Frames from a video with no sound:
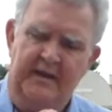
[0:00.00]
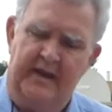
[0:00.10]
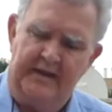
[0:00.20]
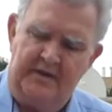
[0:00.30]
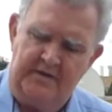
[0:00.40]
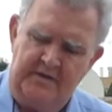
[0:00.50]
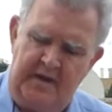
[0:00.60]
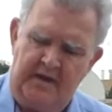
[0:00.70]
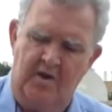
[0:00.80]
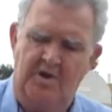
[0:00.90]
The
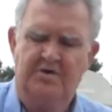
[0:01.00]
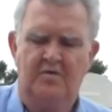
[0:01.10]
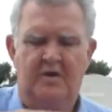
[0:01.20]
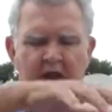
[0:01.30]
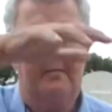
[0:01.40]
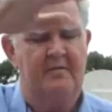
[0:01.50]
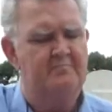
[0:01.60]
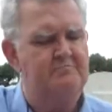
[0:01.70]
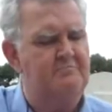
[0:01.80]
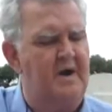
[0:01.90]
ecological came
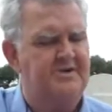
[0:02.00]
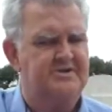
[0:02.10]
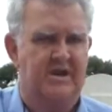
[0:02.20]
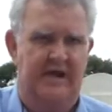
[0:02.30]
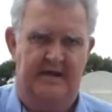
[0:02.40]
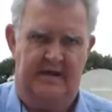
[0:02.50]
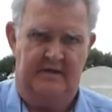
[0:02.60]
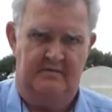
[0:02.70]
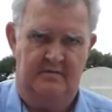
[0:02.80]
much later.